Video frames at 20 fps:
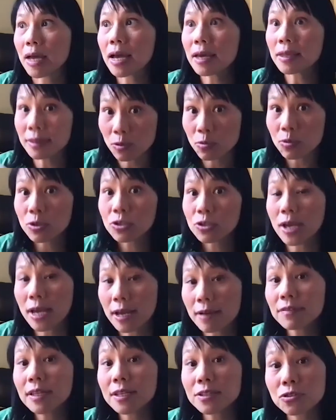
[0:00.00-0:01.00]
I think which
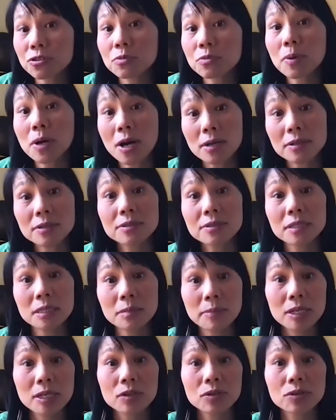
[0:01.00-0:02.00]
have led to
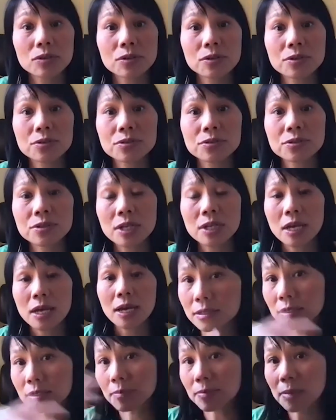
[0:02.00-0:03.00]

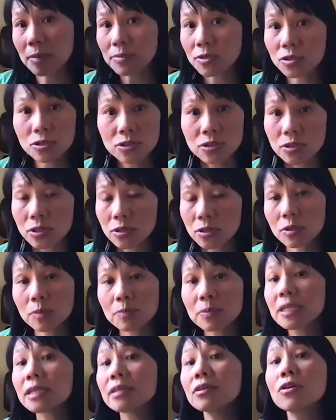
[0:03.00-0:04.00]
policymakers sometimes just
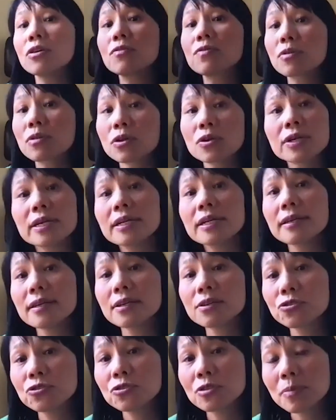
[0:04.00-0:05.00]
completely overlooking
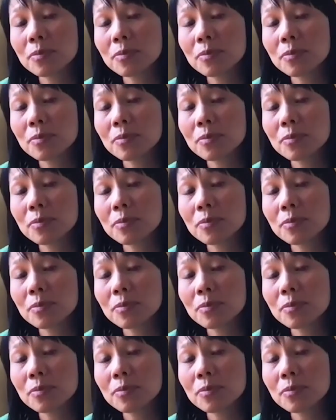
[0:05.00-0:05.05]
Asian